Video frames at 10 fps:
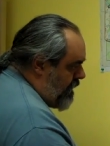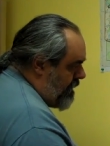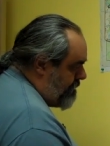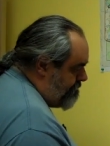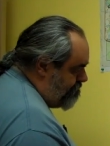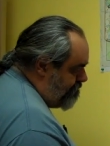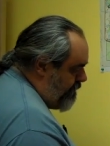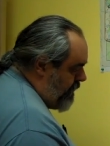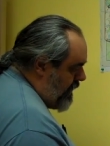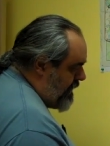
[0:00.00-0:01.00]
Um,
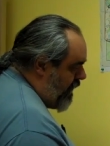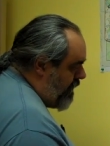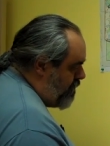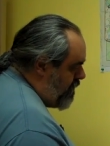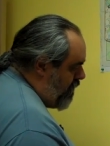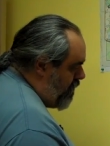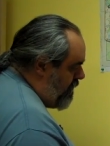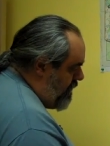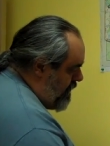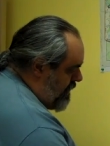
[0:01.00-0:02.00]
now I don't
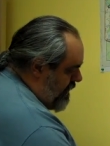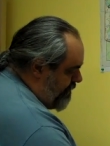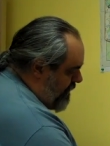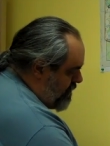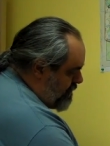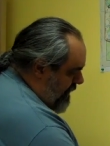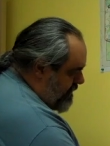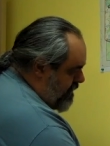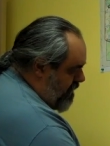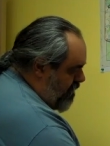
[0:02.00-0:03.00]
know if it's
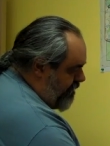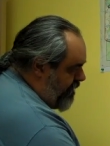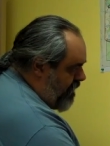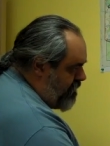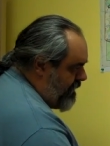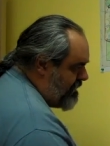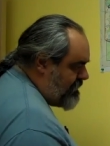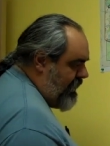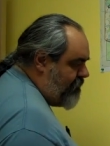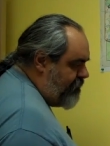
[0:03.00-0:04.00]
meant to go farther
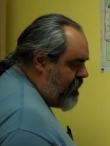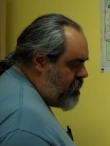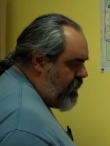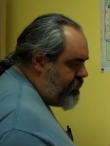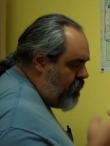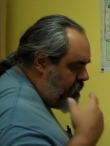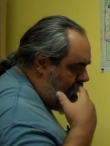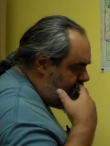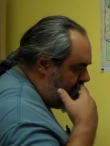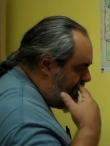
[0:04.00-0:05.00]
because I haven't found an
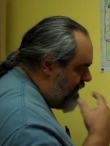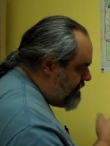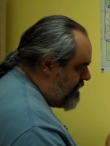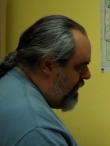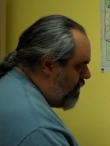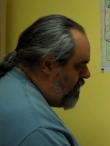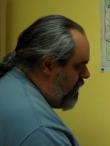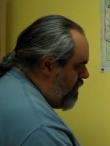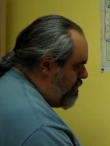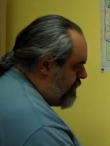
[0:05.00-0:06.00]
accurate map that breaks it out.